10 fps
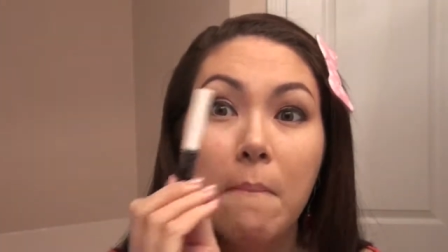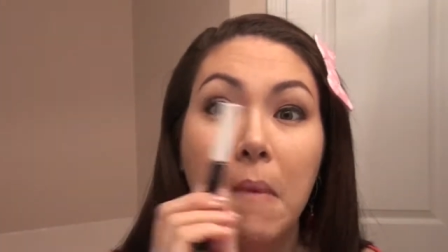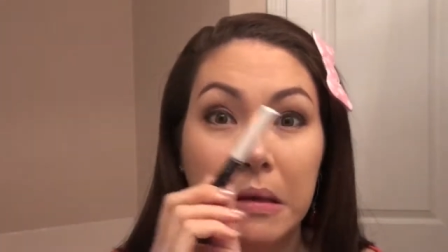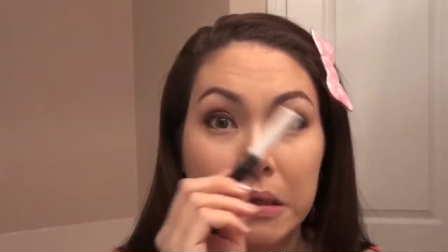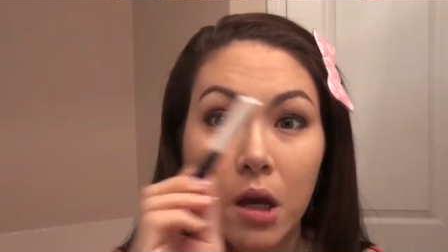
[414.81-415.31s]

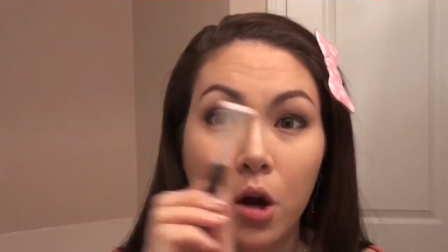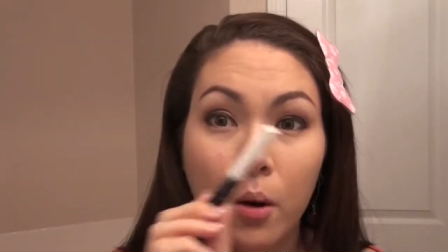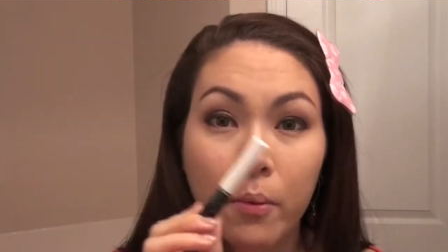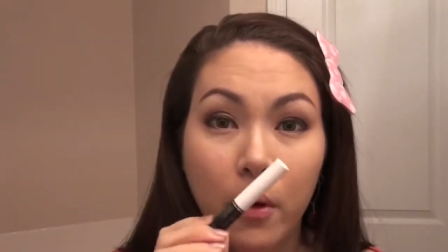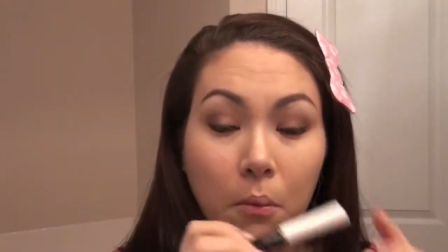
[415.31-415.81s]
mascara
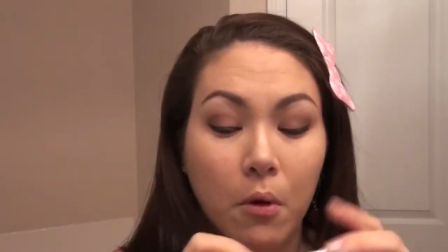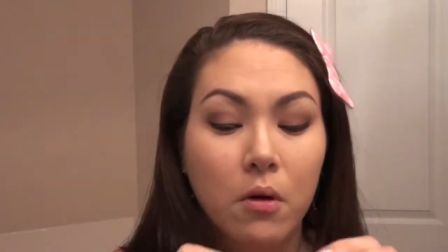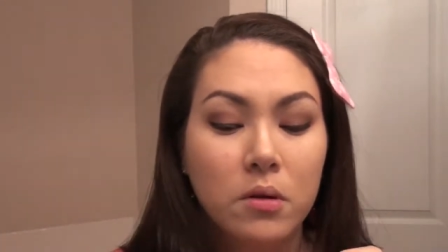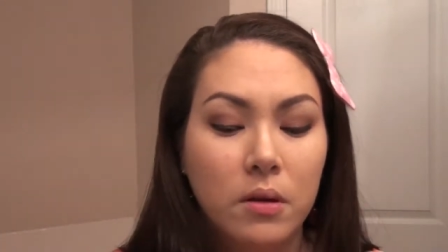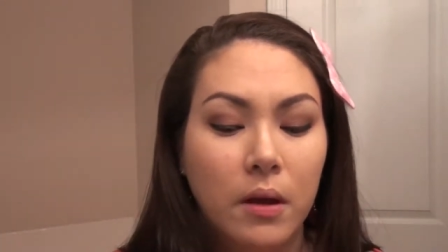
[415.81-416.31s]
primer
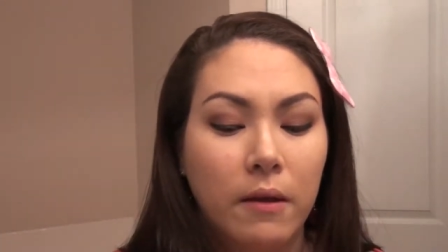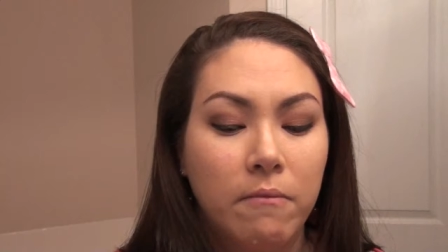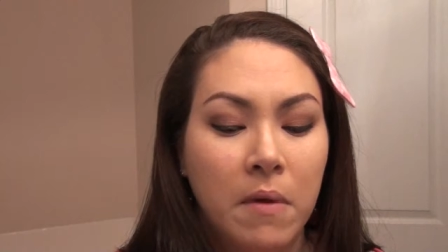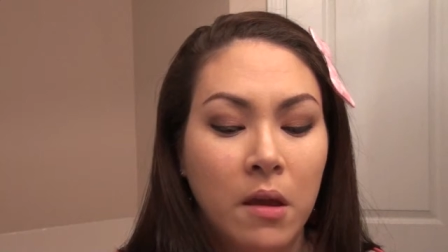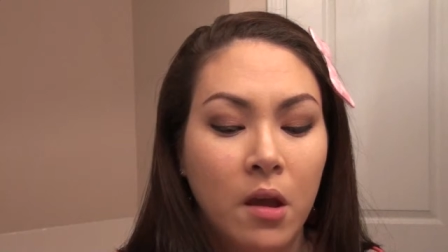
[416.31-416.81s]
to give
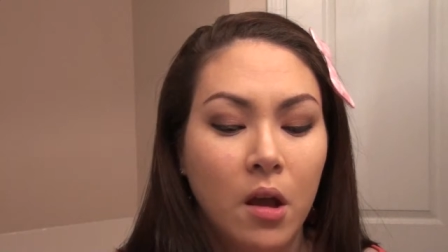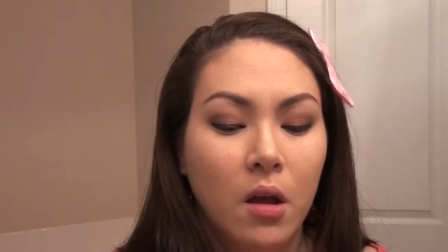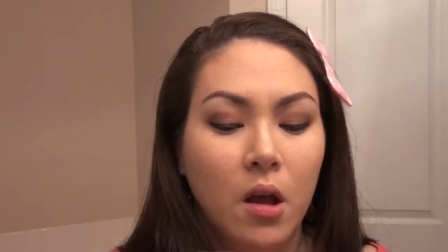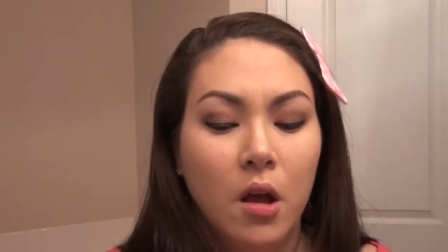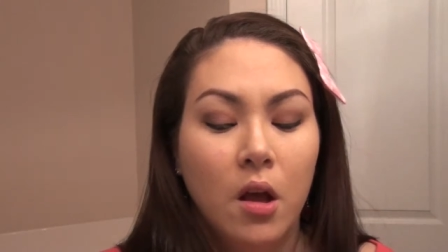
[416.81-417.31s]
me
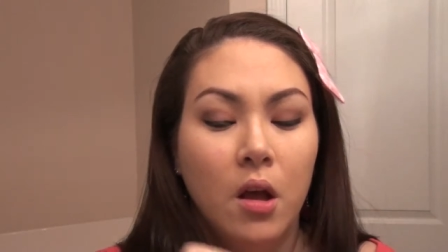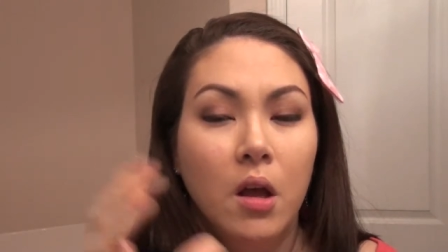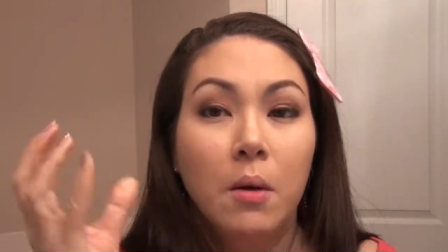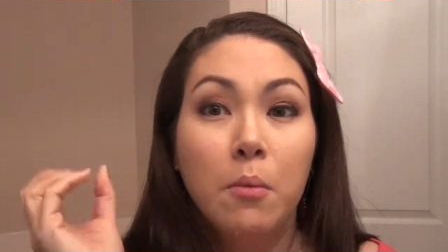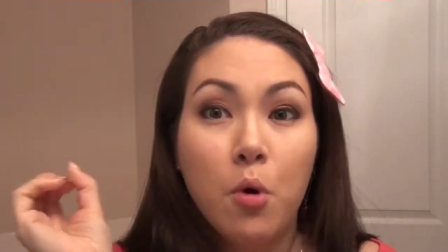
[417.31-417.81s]

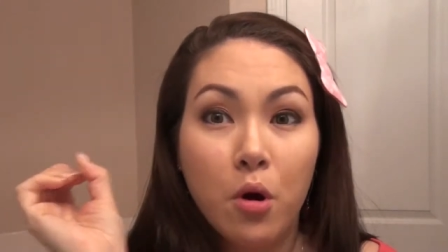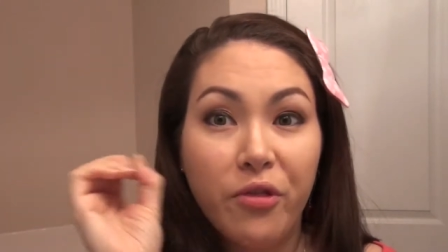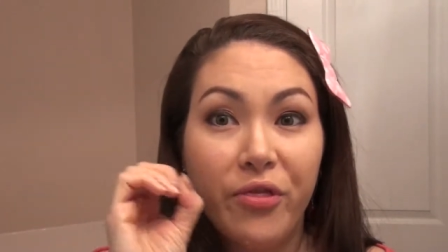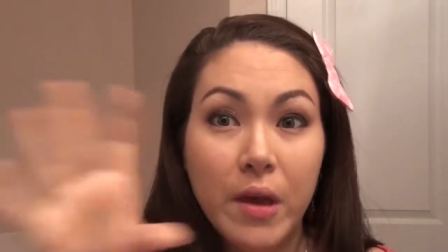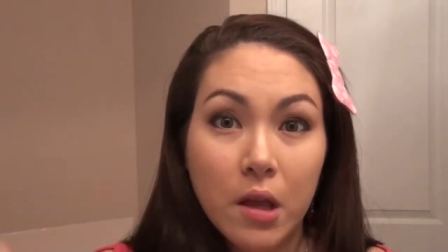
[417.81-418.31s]
more
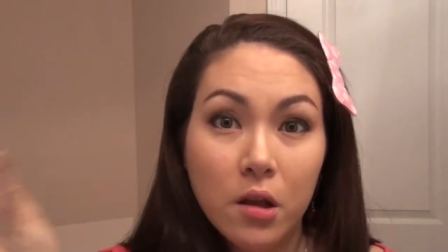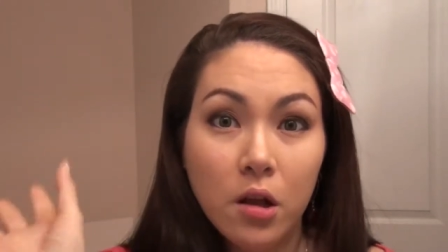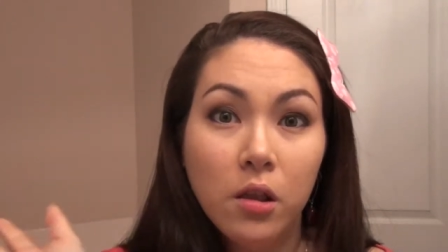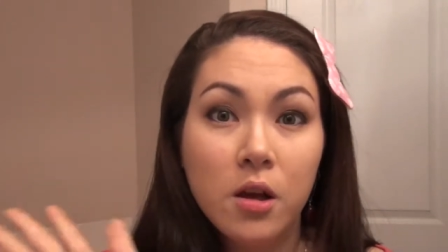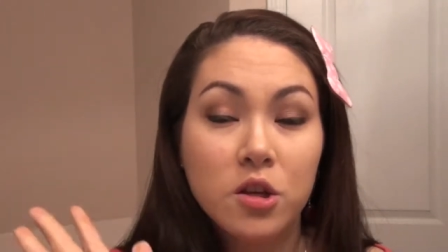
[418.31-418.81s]
thick,
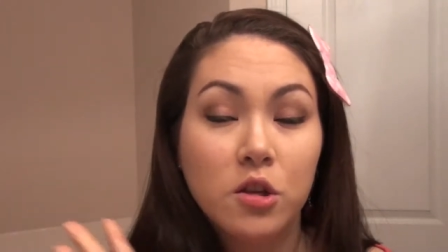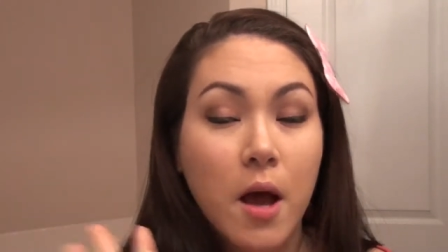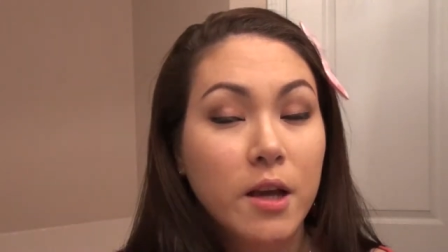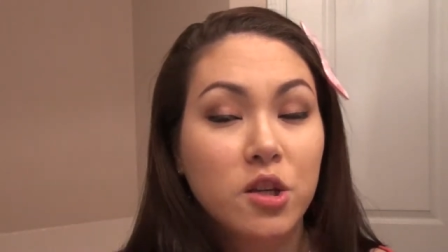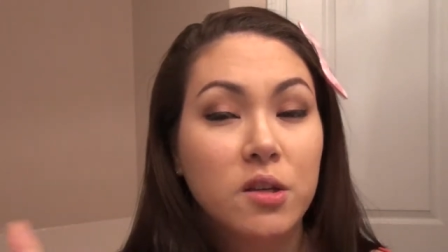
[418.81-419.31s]
lush
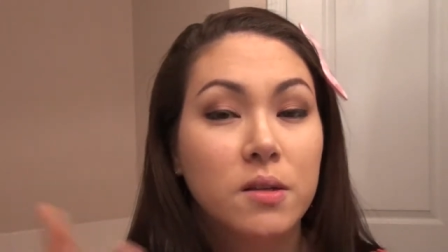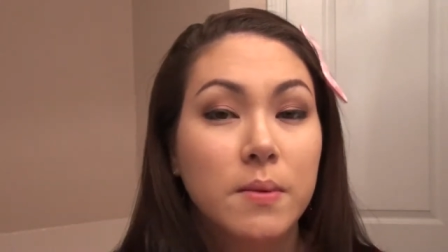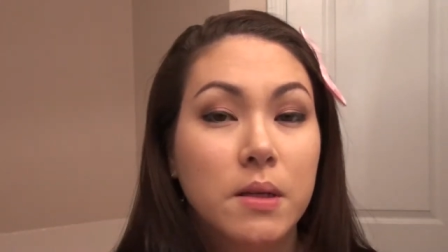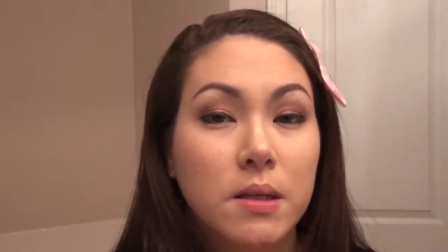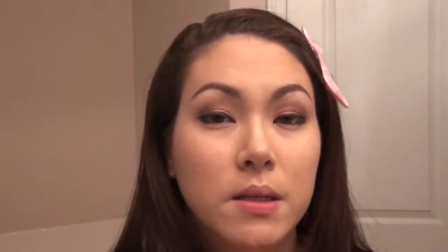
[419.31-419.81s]
lashes
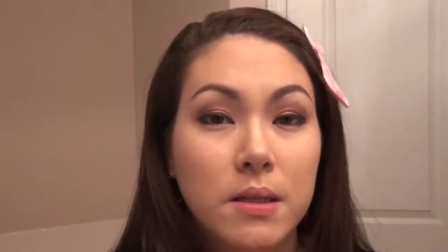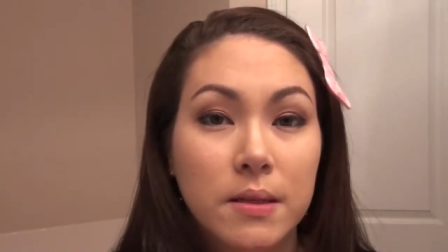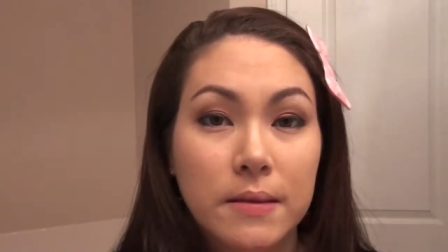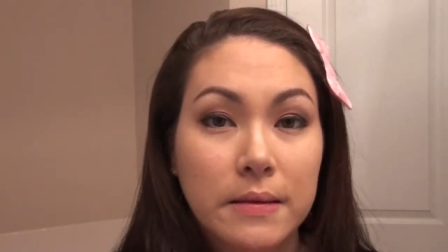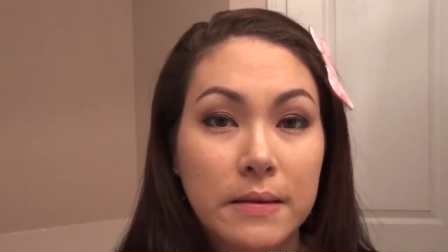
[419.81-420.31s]
because
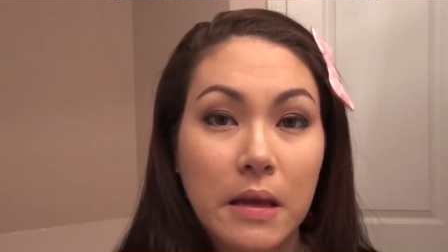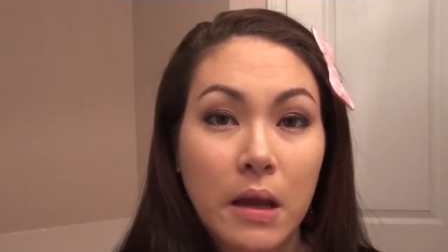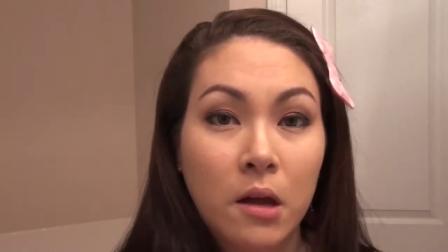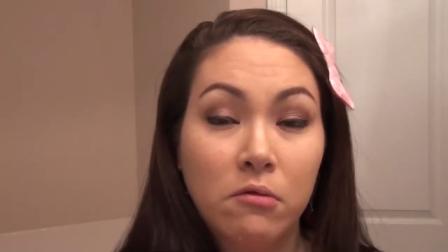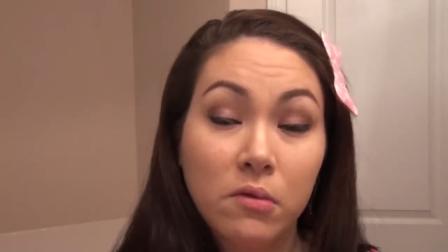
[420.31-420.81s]

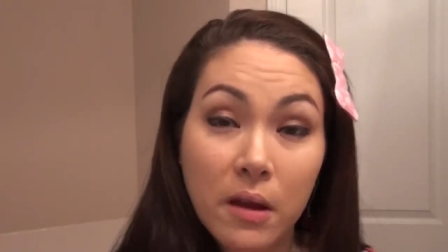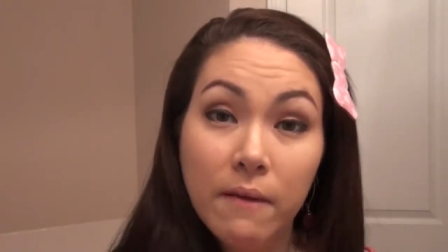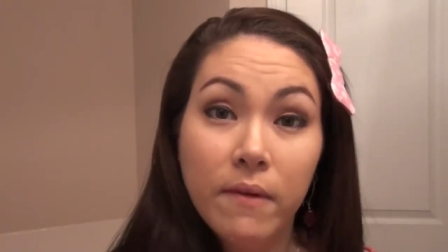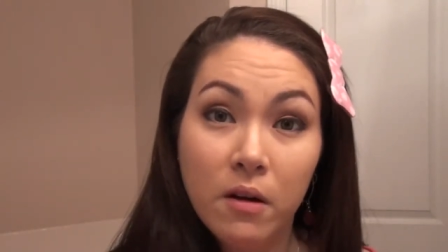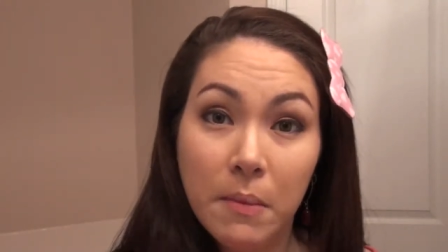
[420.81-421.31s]
I don't really have
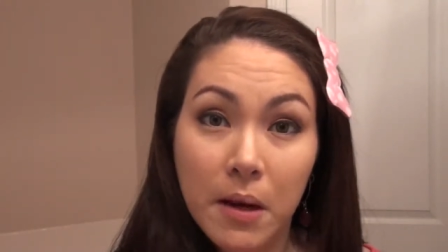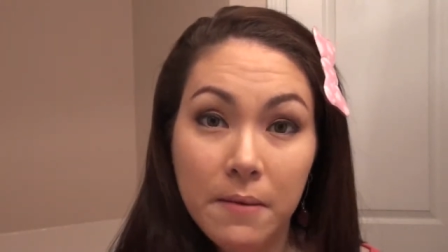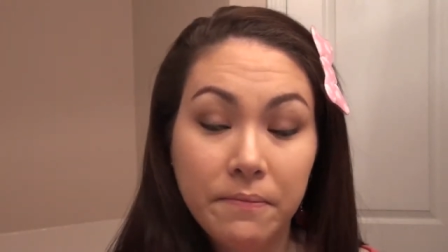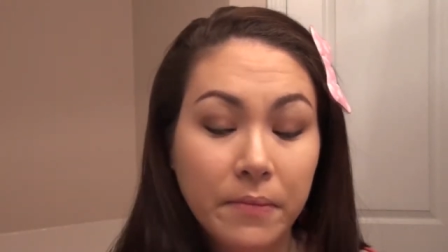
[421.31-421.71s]
very many.